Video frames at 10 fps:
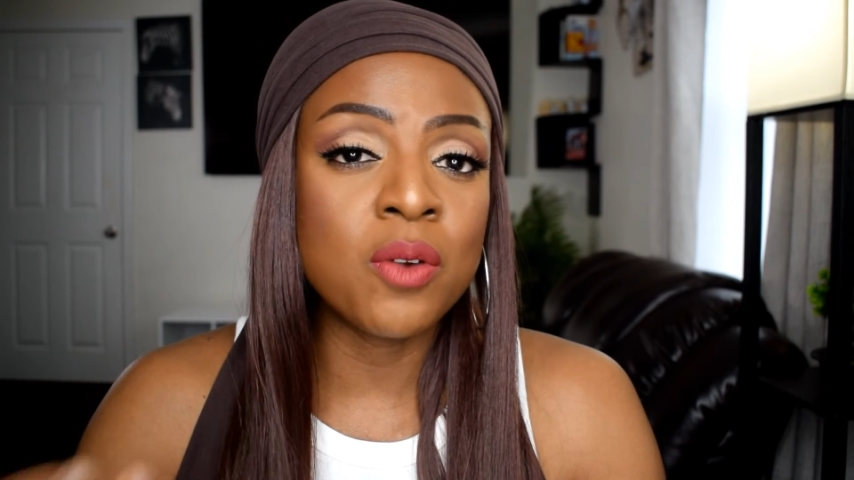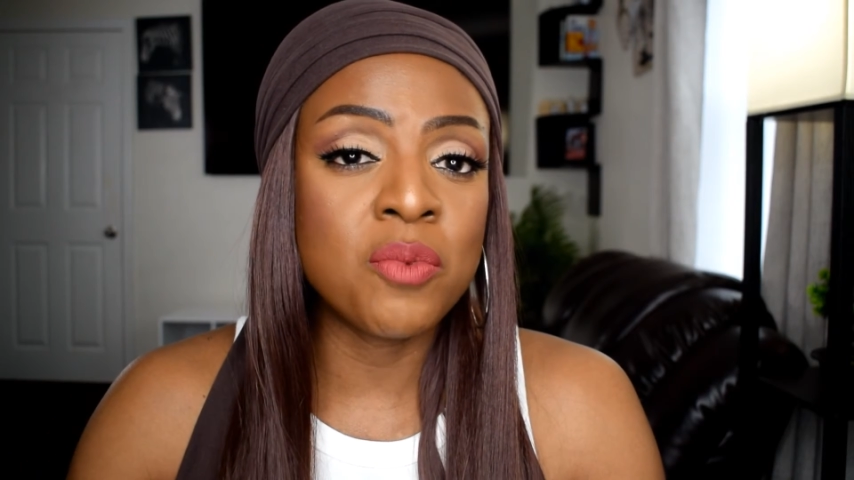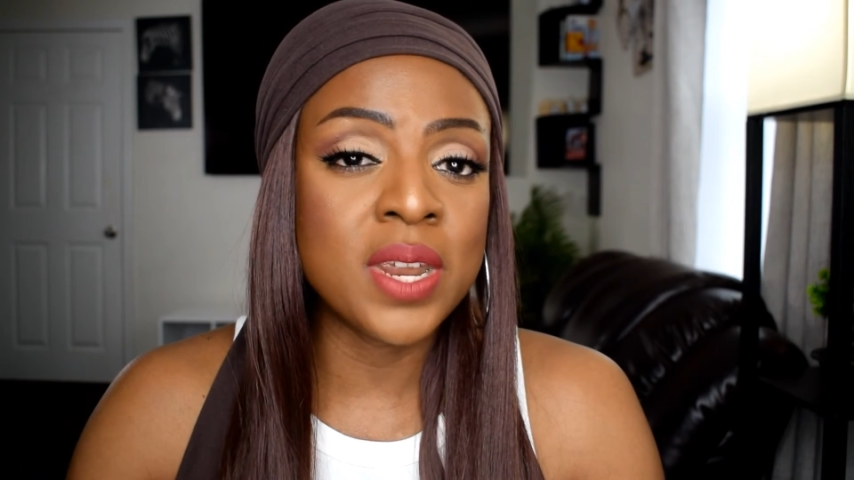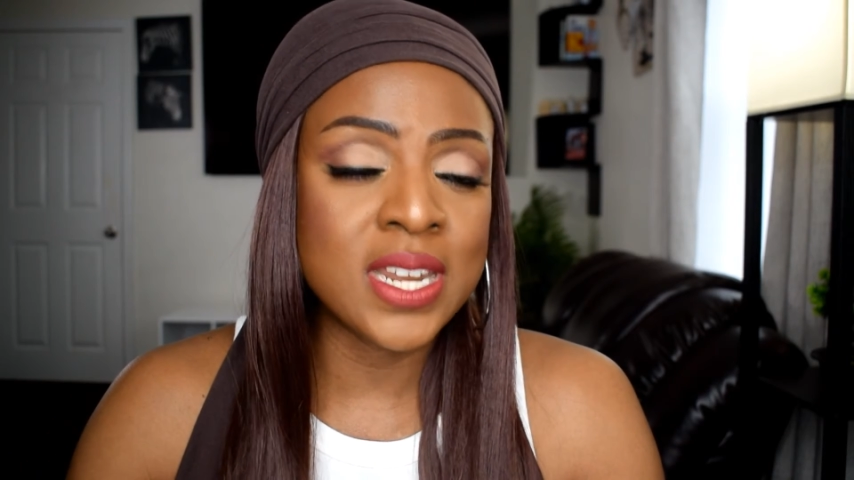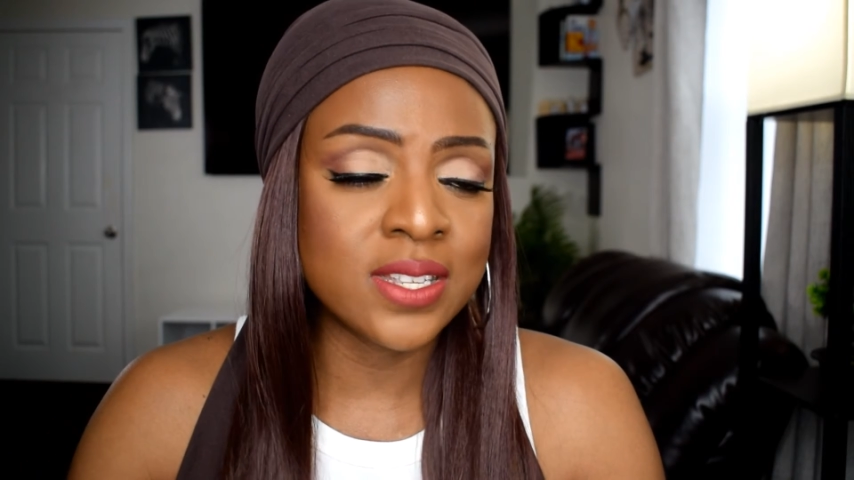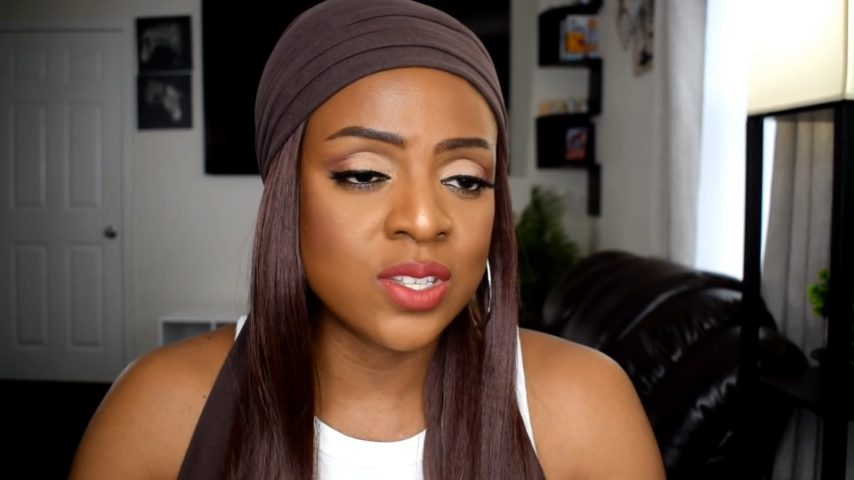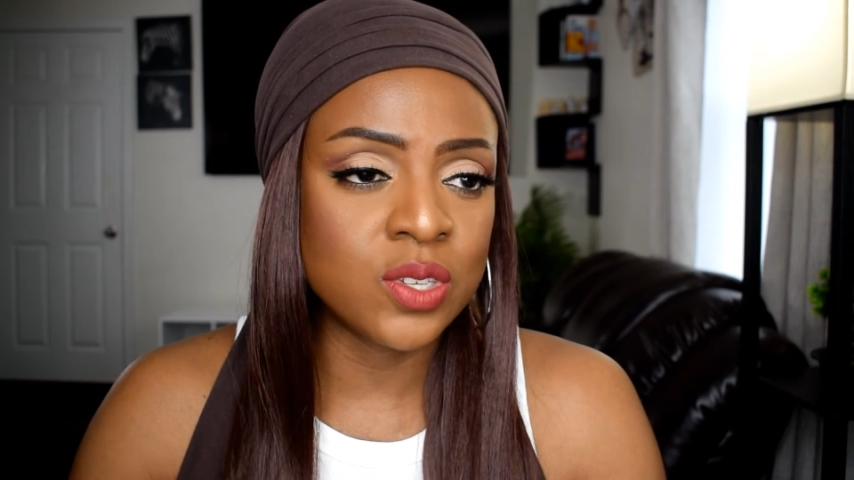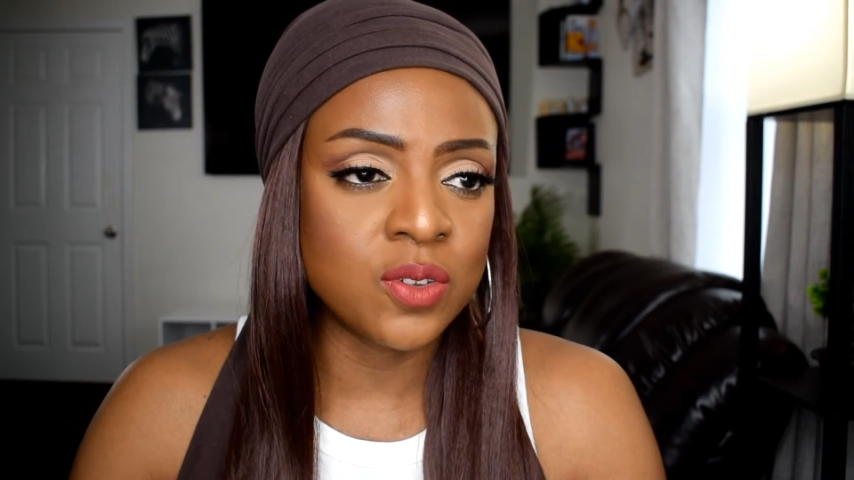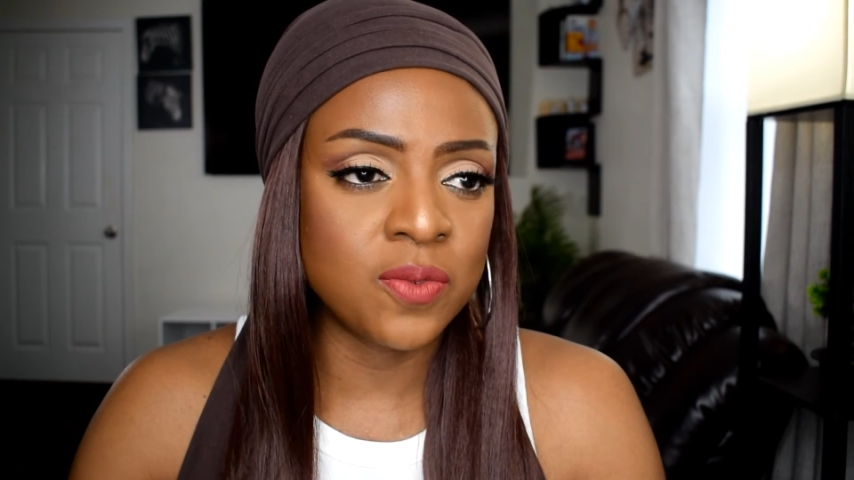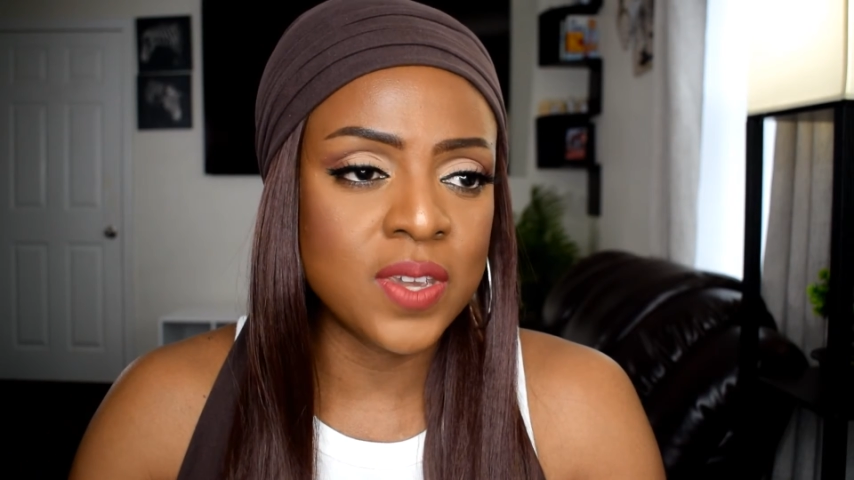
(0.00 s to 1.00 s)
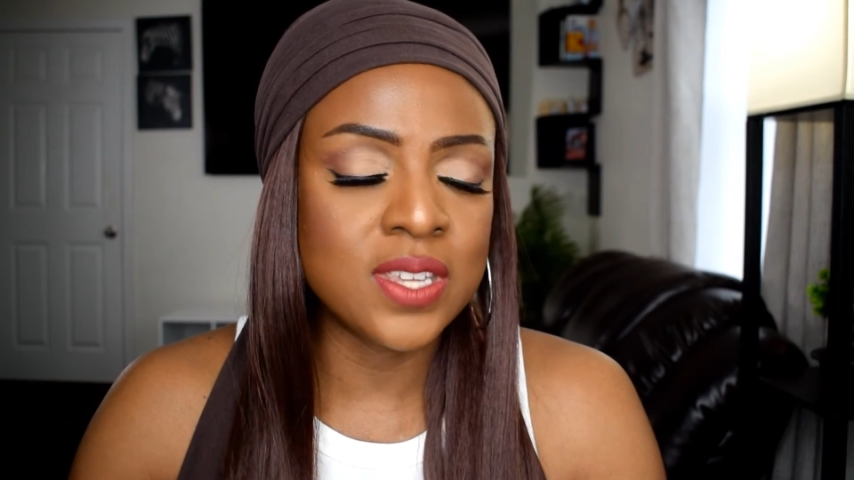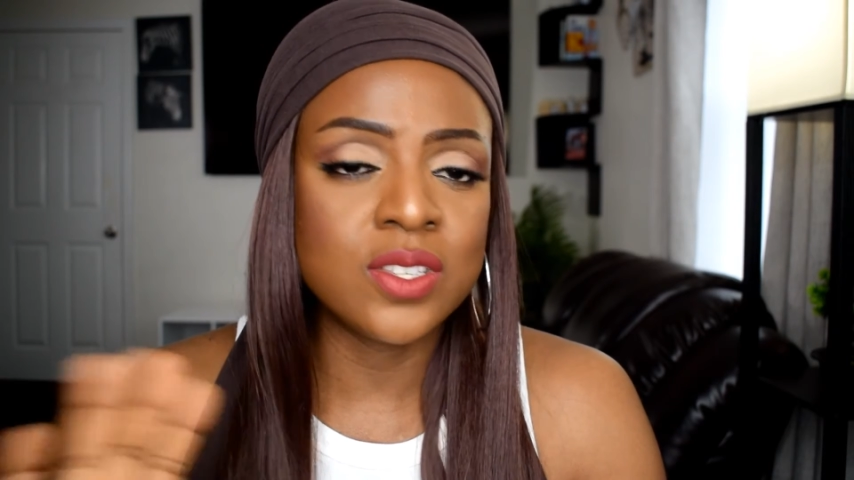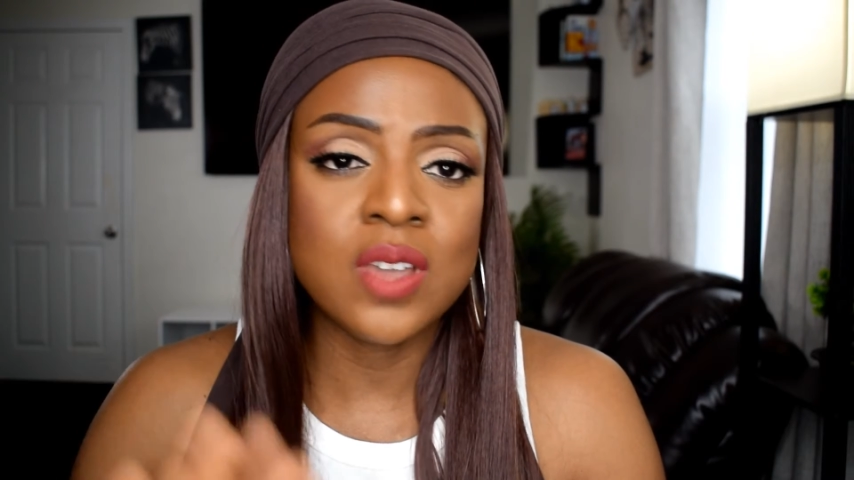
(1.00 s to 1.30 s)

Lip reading: radiance to your face,